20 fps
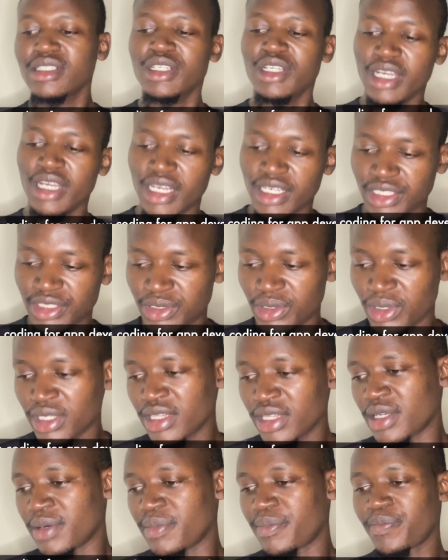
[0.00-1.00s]
and join
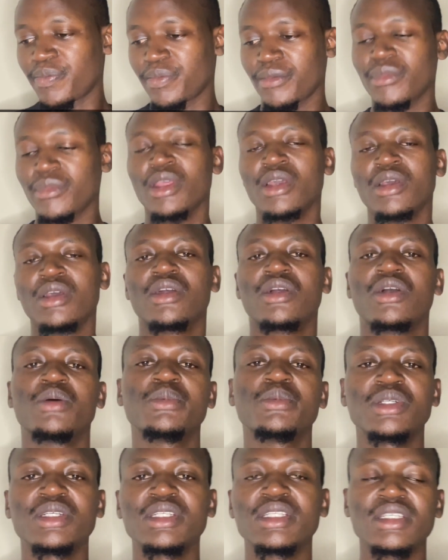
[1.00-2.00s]
them.
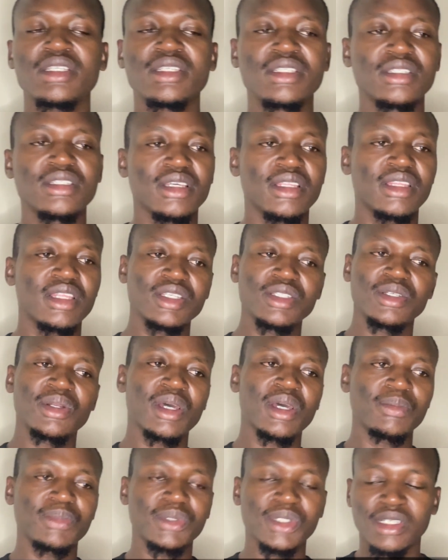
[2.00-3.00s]
Communities, the reason why
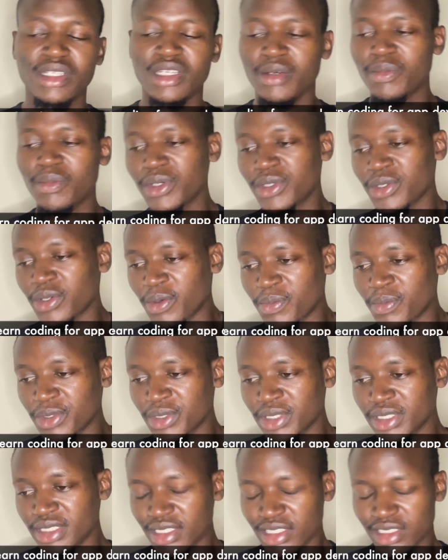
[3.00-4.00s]
I'm talking about
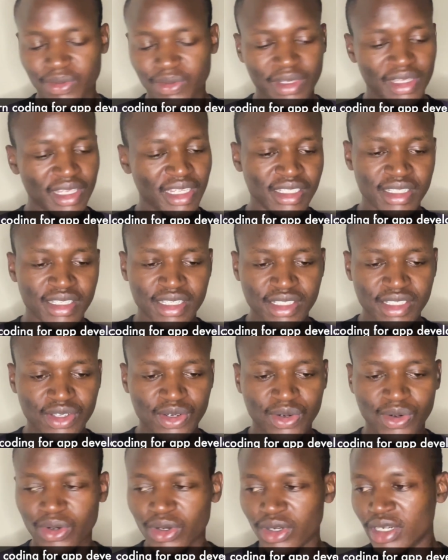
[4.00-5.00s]
communities, whether
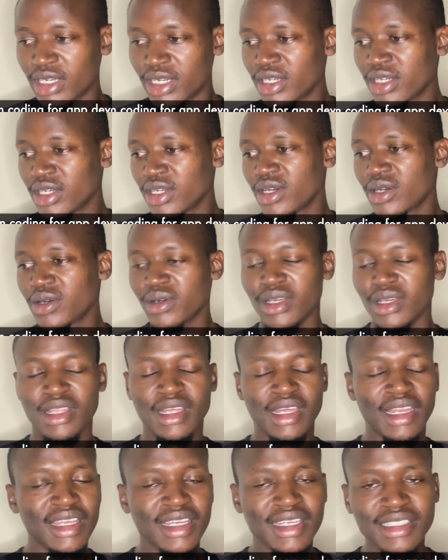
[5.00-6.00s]
Discord, whether
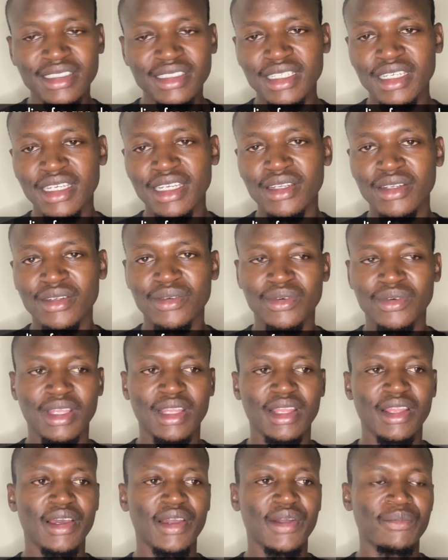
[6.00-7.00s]
LinkedIn,
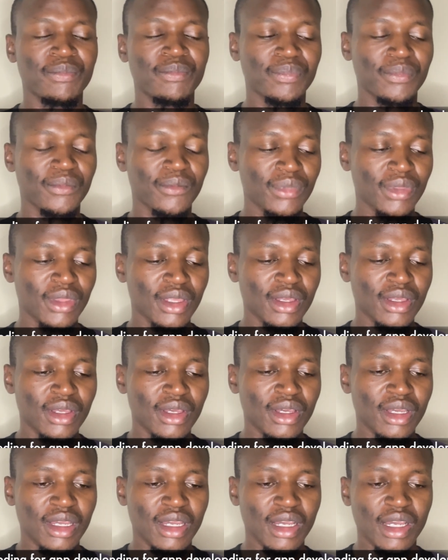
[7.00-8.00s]
whether
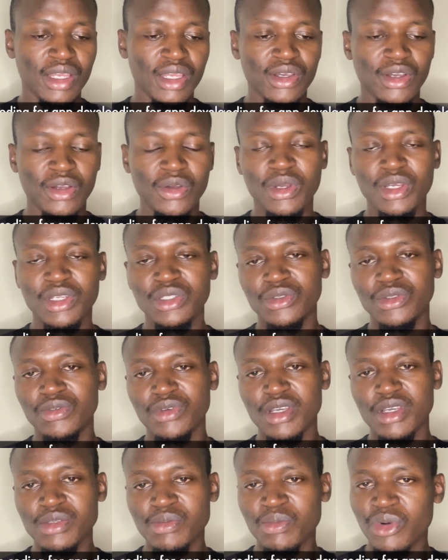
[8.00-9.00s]
you're going to
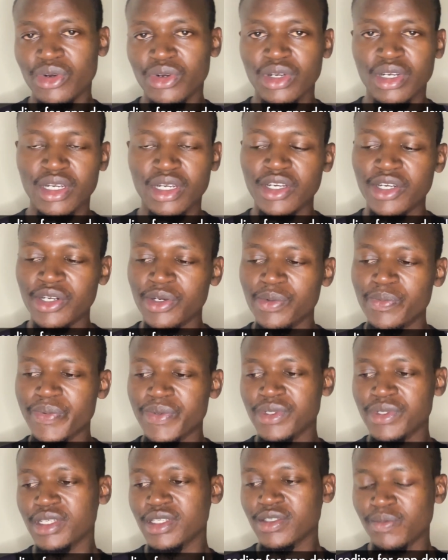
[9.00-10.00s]
Facebook groups,
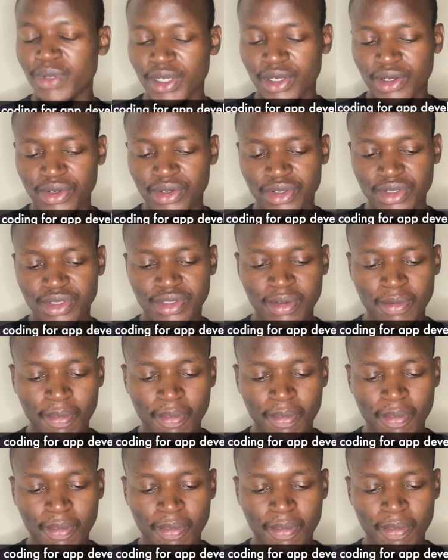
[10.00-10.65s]
is because